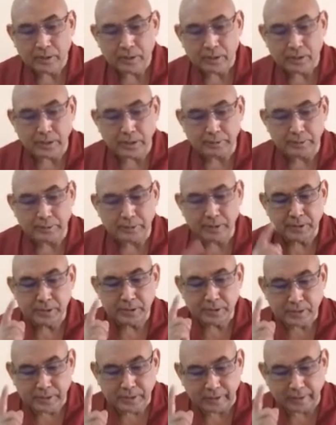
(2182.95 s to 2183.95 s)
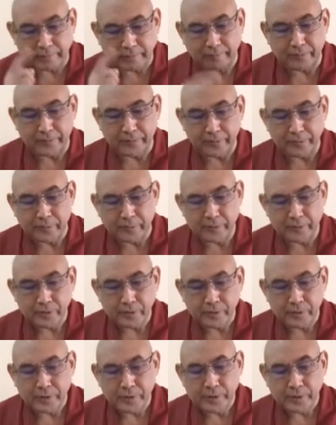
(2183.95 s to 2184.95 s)
This means self,
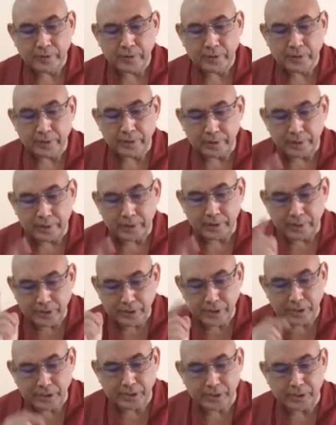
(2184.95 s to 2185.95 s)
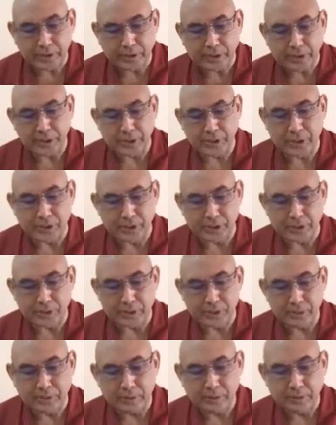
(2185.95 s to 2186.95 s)
intrinsic
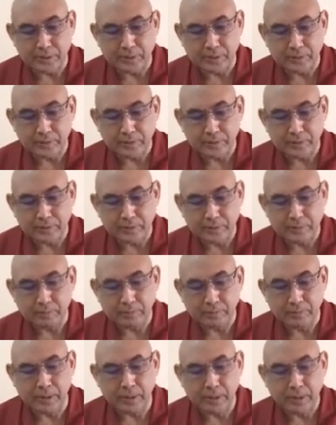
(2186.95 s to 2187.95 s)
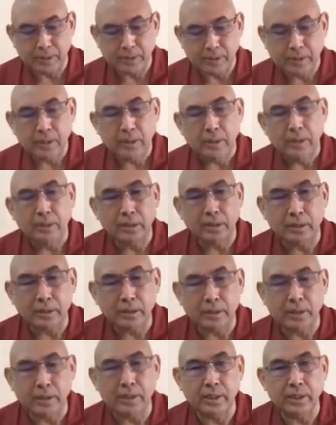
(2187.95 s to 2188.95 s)
nature. Mean the
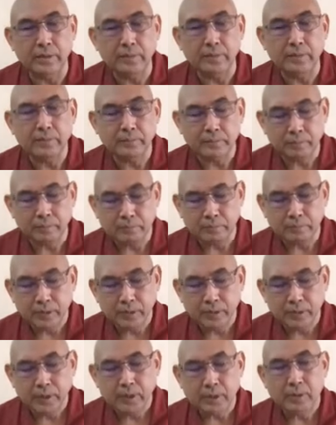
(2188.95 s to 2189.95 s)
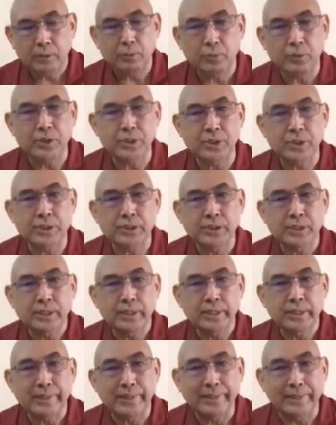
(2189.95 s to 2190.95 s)
thing which
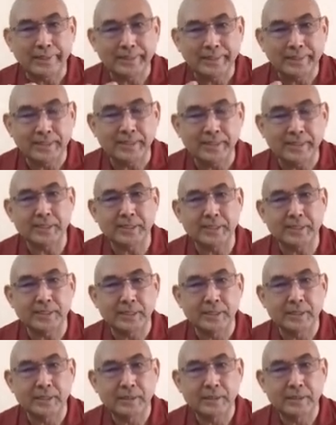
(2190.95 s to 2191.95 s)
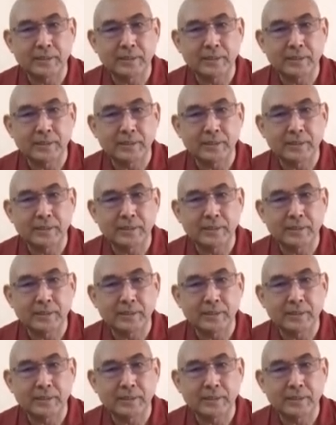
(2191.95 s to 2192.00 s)
is exists